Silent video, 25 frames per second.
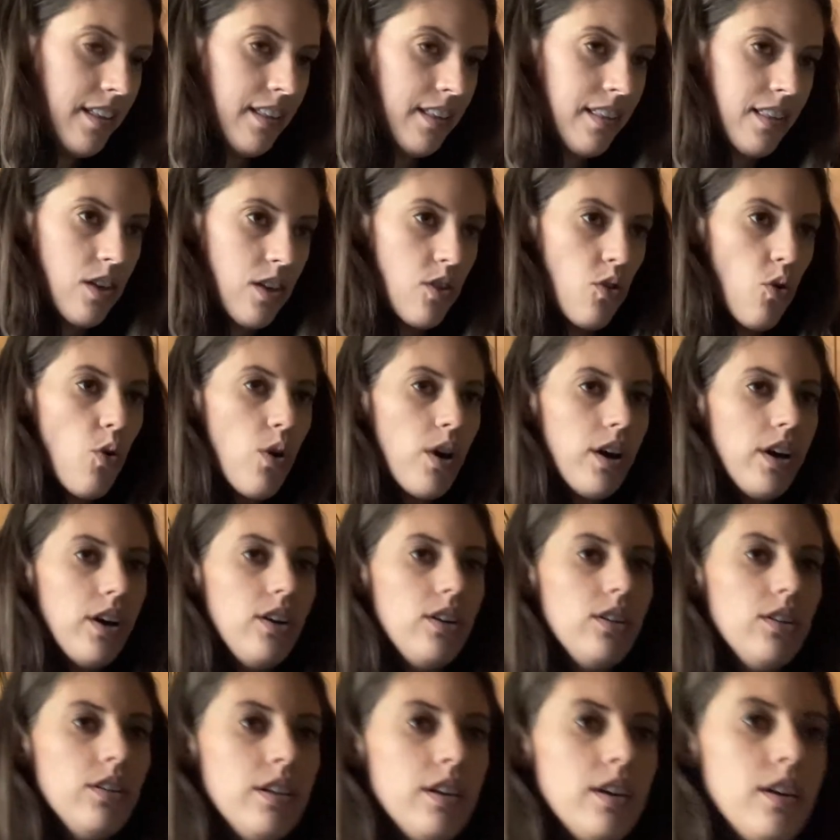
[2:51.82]
the
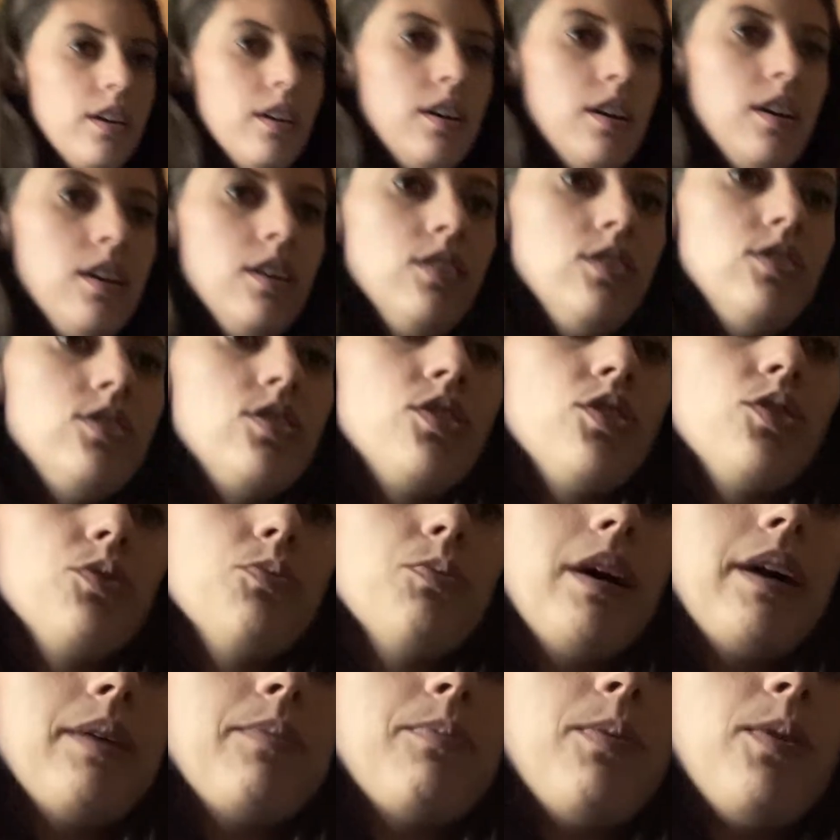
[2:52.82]
oil to
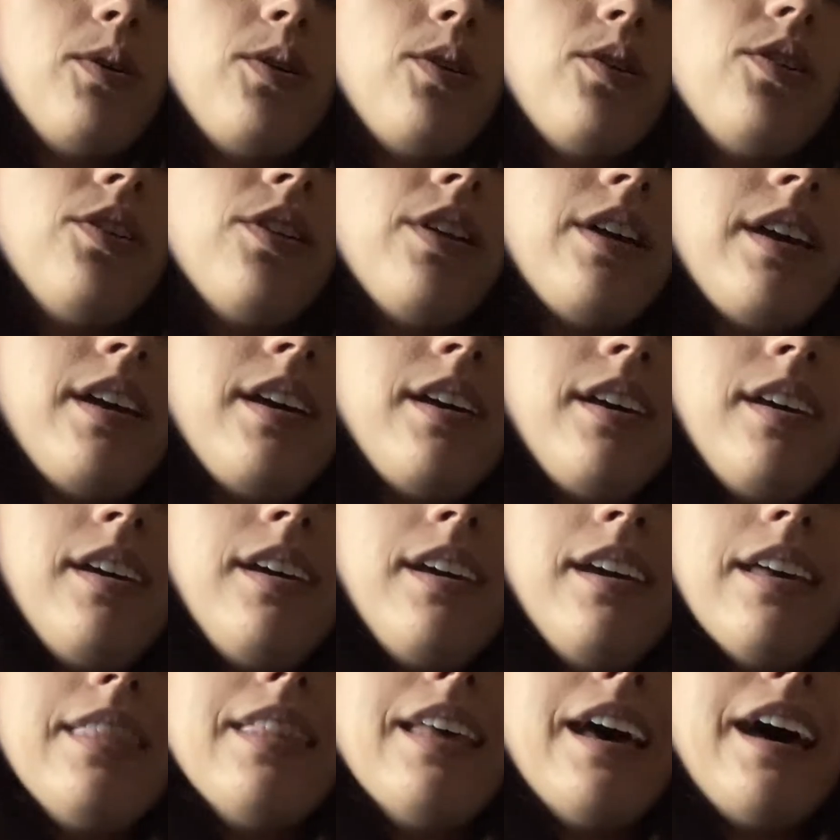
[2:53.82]
my bowl,
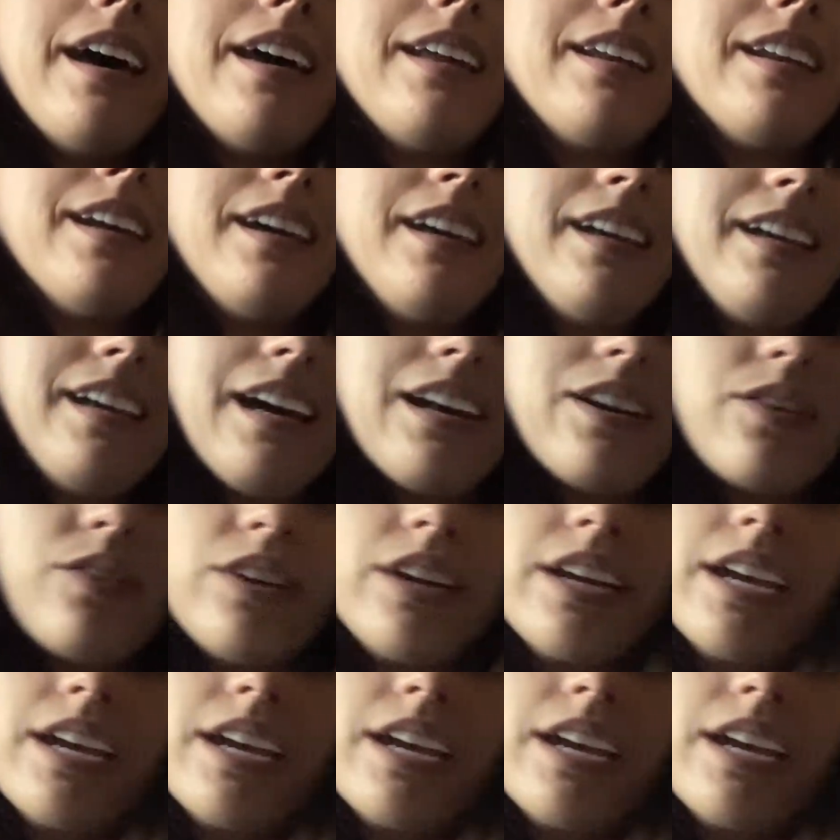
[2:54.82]
and then I don't want